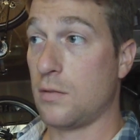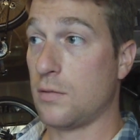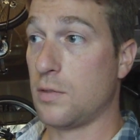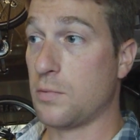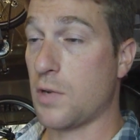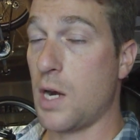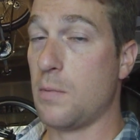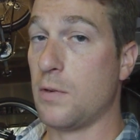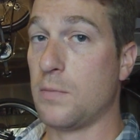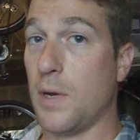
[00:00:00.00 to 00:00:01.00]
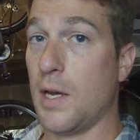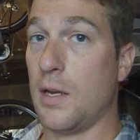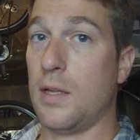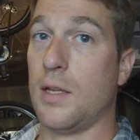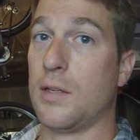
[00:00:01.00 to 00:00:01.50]
subscribers
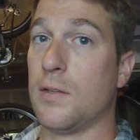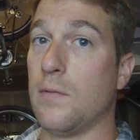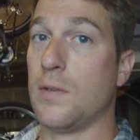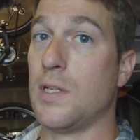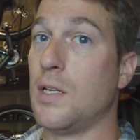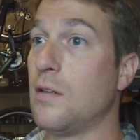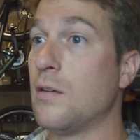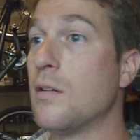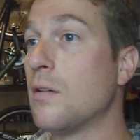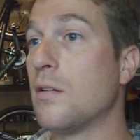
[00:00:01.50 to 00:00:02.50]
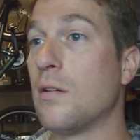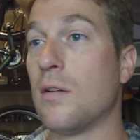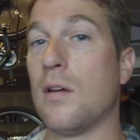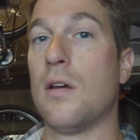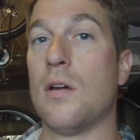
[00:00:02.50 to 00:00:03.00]
by like 17,
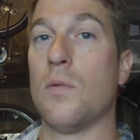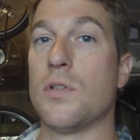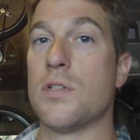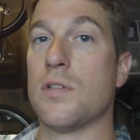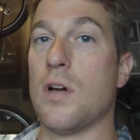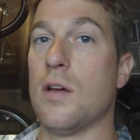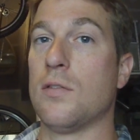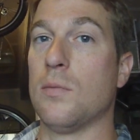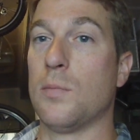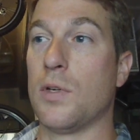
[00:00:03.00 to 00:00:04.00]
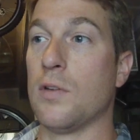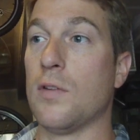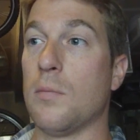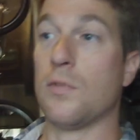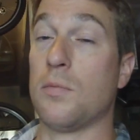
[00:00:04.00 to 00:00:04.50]
which is awesome because
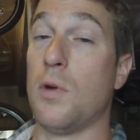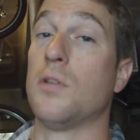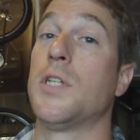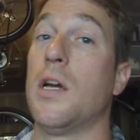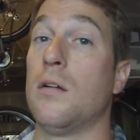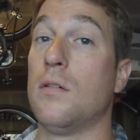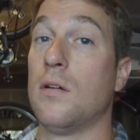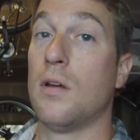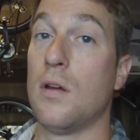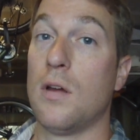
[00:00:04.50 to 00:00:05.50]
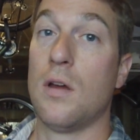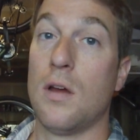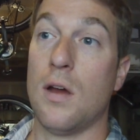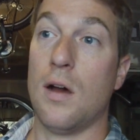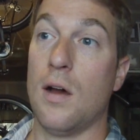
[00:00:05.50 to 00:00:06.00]
I'm a small channel.
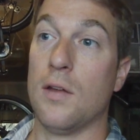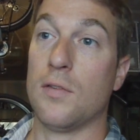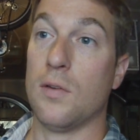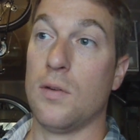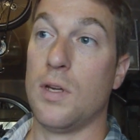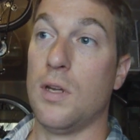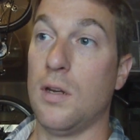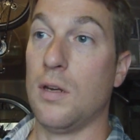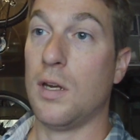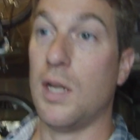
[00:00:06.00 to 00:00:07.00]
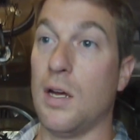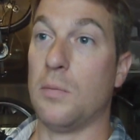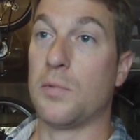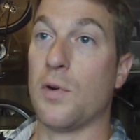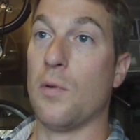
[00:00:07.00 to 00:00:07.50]
So he
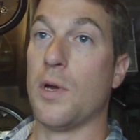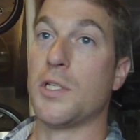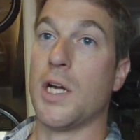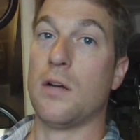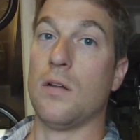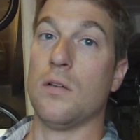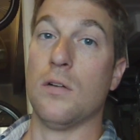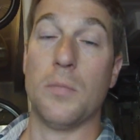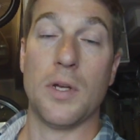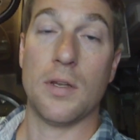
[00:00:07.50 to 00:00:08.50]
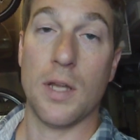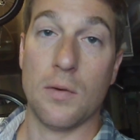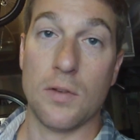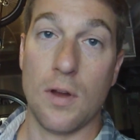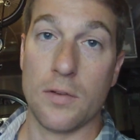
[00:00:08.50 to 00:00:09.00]
helped grow my channel a little bit, and that
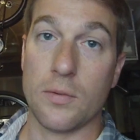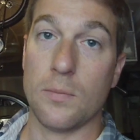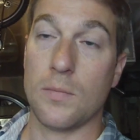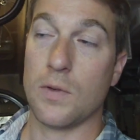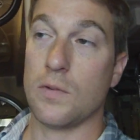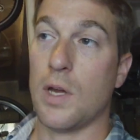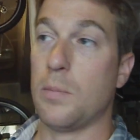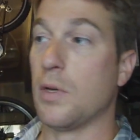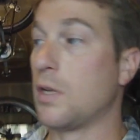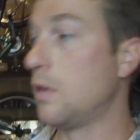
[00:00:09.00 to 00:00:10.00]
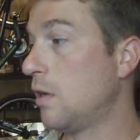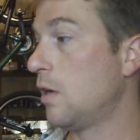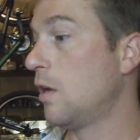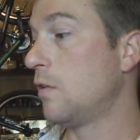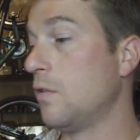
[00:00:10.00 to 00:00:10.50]
was awesome. It was epic.
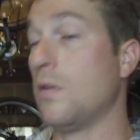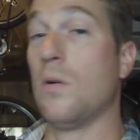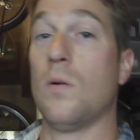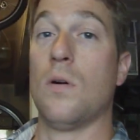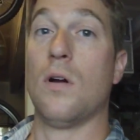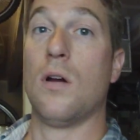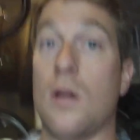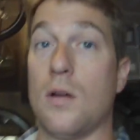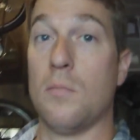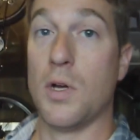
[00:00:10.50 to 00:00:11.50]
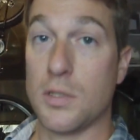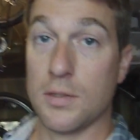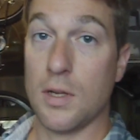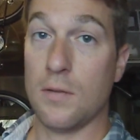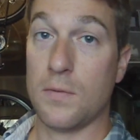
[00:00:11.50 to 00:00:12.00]
So much
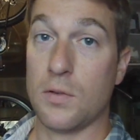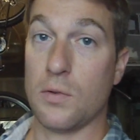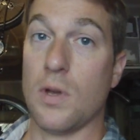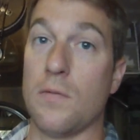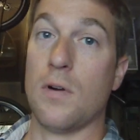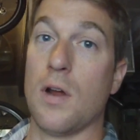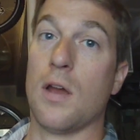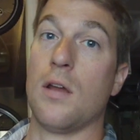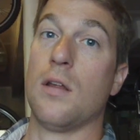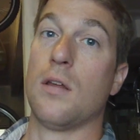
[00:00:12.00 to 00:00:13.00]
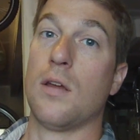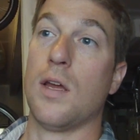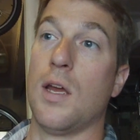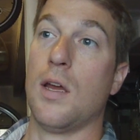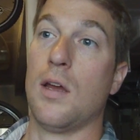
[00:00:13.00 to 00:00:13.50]
love to Everride,
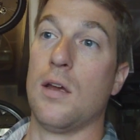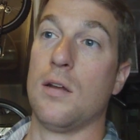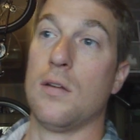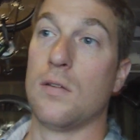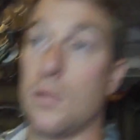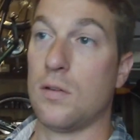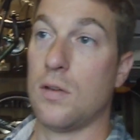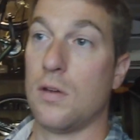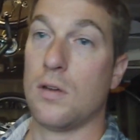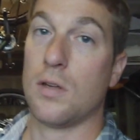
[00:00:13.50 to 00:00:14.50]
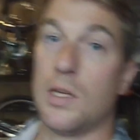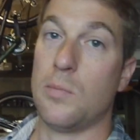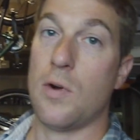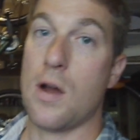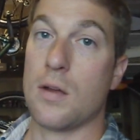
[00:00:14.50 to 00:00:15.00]
and
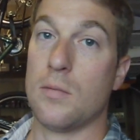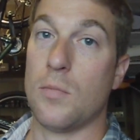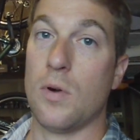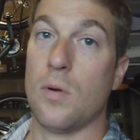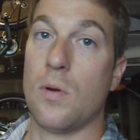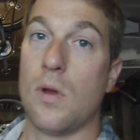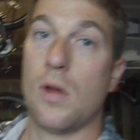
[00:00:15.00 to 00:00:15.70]
keep rocking, bro.